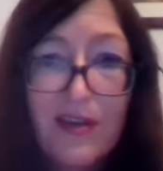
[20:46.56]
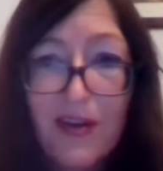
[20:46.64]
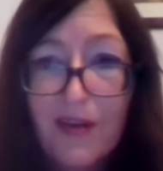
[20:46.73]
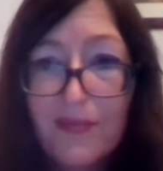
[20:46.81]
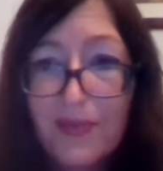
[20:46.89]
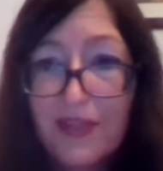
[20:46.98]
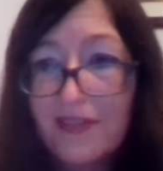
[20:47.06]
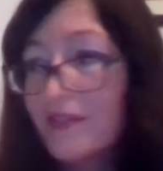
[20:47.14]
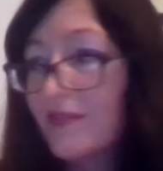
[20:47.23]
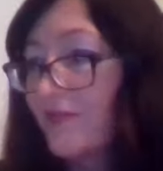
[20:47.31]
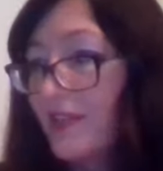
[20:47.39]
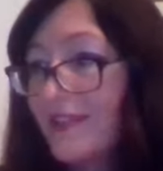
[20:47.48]
I'll
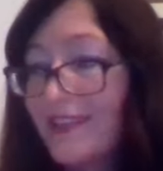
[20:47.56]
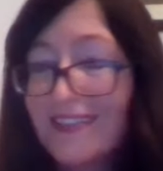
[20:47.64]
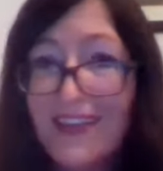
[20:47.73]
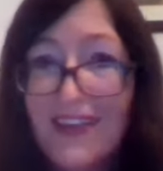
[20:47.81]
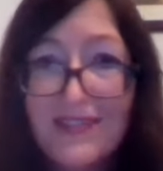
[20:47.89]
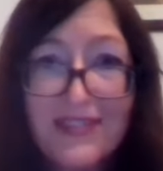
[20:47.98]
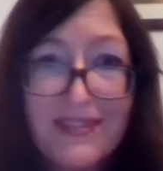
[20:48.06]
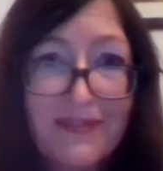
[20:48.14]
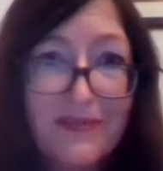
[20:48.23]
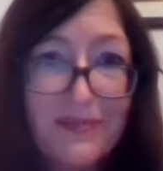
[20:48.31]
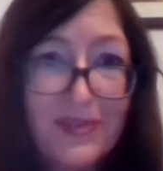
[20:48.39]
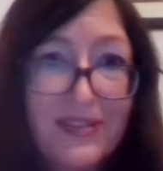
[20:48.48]
be reading loads of
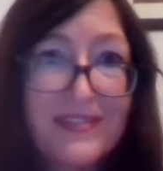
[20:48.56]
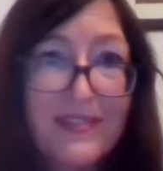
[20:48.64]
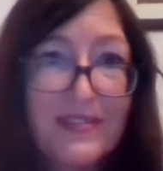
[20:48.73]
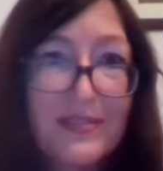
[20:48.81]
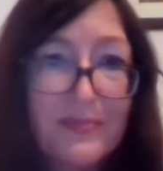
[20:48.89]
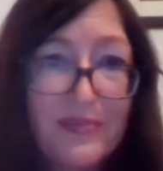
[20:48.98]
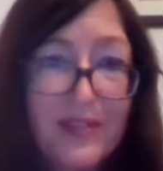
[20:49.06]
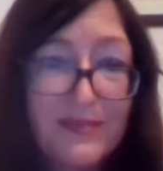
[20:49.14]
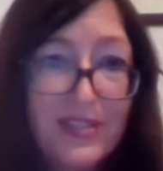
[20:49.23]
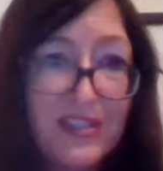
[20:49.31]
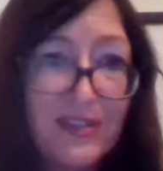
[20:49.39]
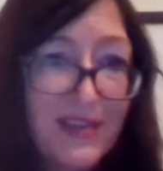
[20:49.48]
different books, so I can
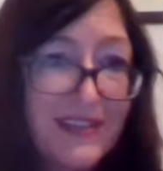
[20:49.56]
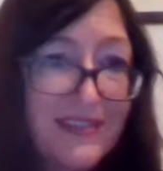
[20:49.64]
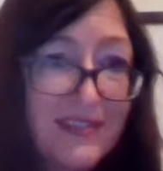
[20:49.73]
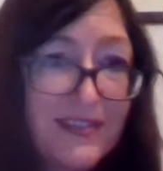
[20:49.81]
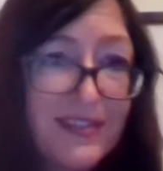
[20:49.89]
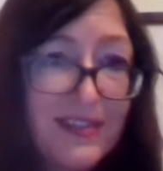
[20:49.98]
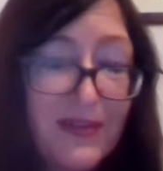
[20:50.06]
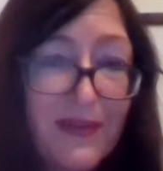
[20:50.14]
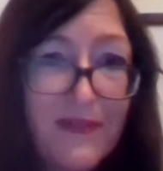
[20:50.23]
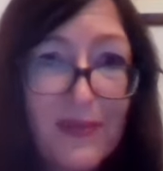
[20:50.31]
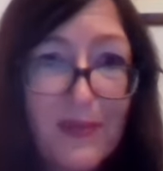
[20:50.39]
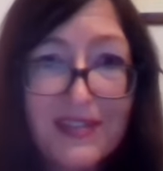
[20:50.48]
bring new
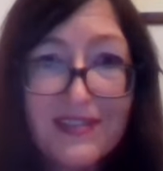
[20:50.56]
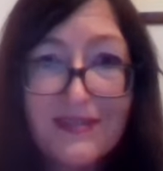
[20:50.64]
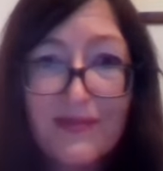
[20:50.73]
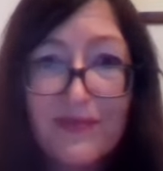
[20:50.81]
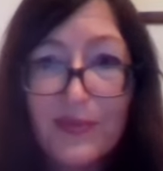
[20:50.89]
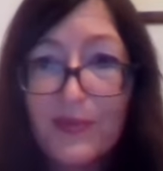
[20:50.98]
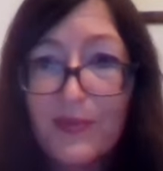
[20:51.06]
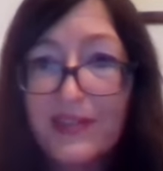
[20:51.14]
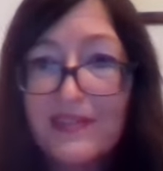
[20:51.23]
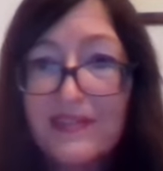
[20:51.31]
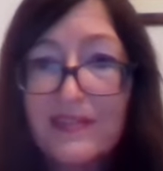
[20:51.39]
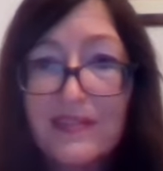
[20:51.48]
information
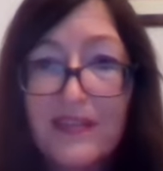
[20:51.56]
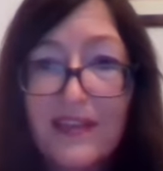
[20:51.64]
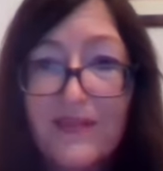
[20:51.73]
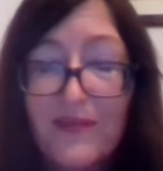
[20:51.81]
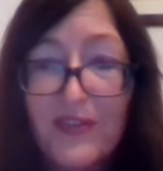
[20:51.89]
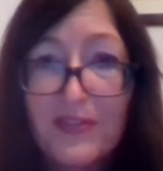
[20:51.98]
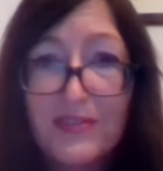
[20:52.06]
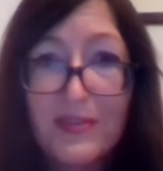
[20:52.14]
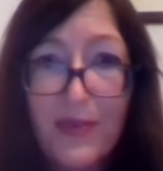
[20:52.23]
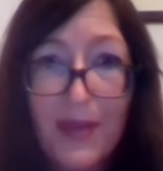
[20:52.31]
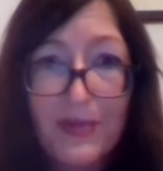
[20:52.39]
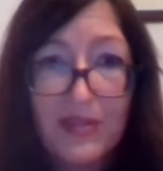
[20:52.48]
forwards in future
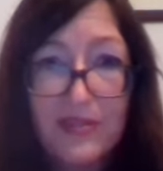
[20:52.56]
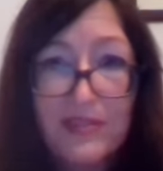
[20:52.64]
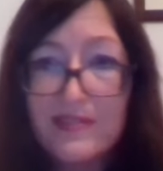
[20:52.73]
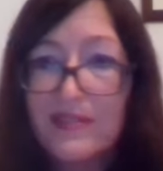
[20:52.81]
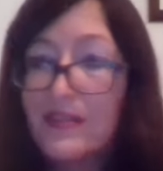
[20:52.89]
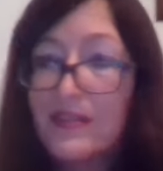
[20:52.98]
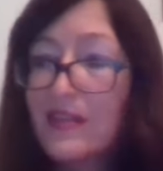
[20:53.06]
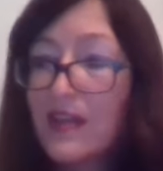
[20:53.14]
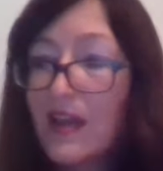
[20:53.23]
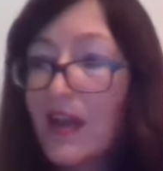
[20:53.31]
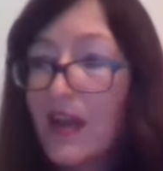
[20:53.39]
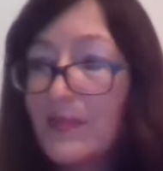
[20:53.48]
webinars.
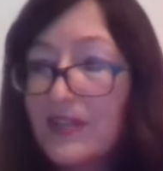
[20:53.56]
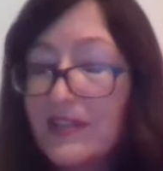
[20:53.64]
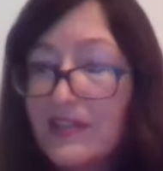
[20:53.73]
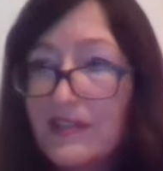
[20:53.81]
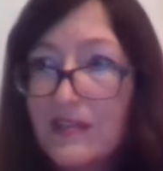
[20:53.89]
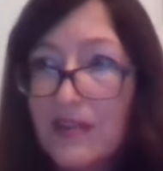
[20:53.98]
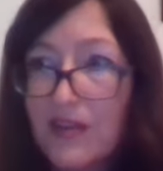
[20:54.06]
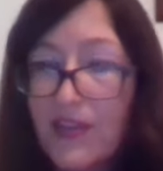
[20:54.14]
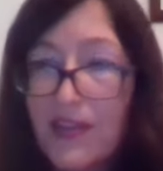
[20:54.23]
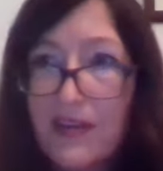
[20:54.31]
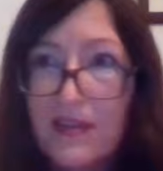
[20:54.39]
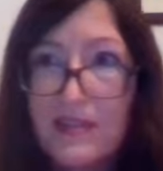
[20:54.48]
And I
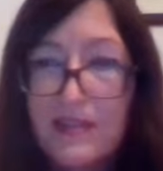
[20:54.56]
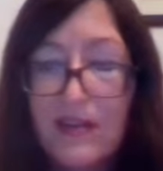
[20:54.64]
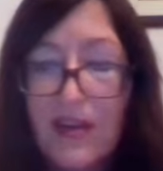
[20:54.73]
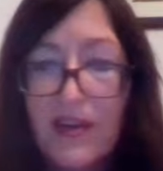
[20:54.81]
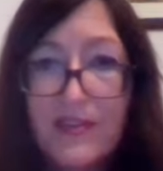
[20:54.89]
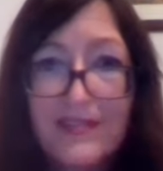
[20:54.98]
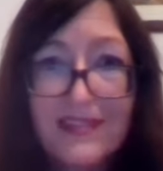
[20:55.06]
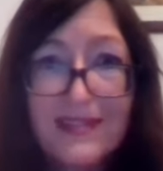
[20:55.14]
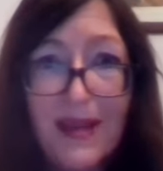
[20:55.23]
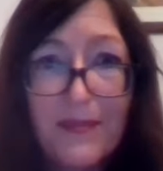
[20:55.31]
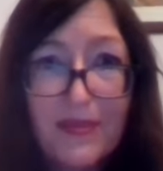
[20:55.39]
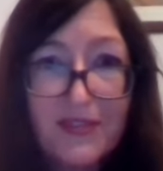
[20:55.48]
think in either
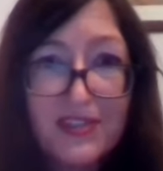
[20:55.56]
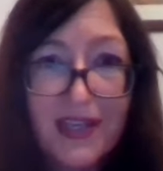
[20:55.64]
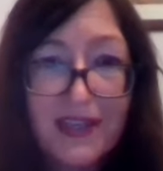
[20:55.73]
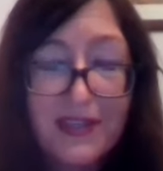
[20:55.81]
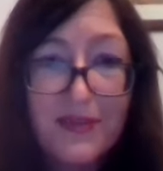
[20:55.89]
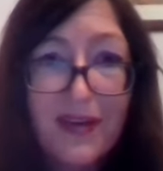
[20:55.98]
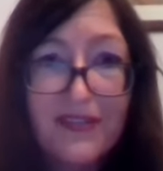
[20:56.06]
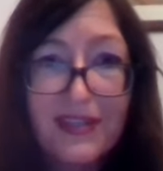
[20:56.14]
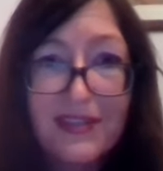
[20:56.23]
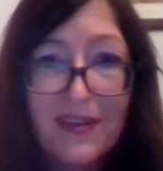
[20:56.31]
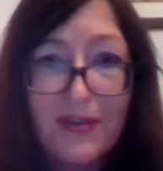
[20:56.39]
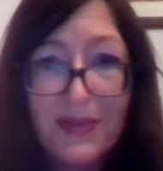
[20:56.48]
December or
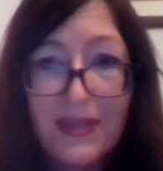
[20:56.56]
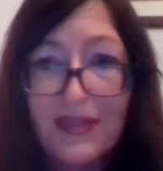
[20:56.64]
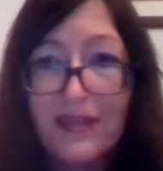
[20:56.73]
January there'll be